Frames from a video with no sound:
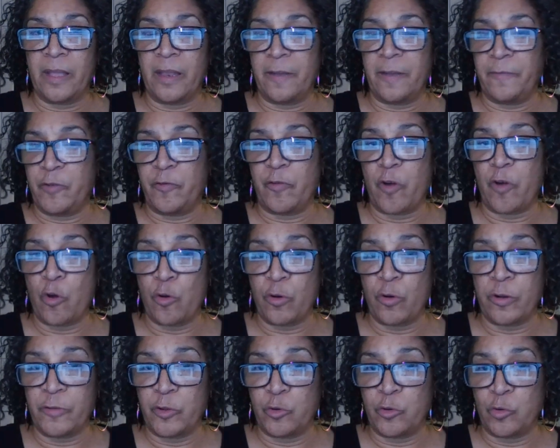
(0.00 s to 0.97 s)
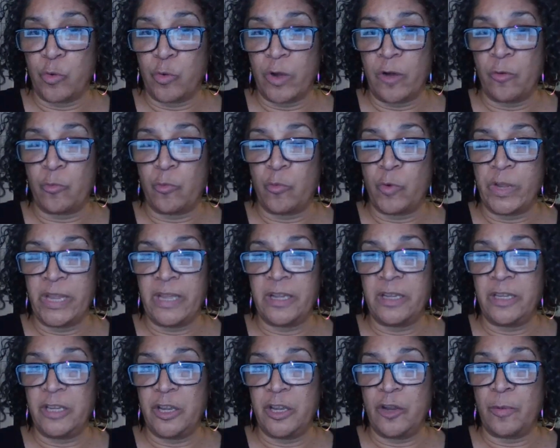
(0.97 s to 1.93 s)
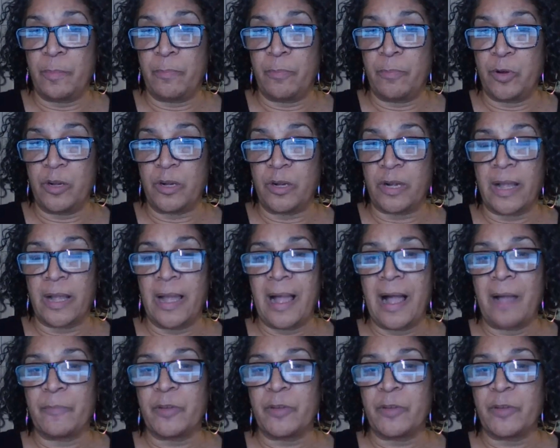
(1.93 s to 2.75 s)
and if you've heard of the 12-week year book,